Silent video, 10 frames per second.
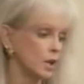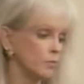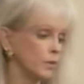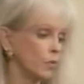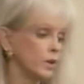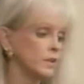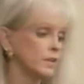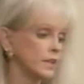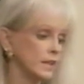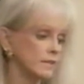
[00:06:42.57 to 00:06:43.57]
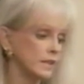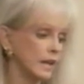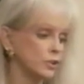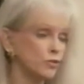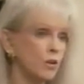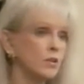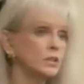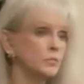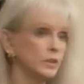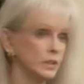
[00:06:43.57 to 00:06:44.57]
But one of the things that I
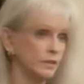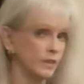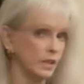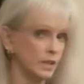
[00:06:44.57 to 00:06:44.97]
strongly believe in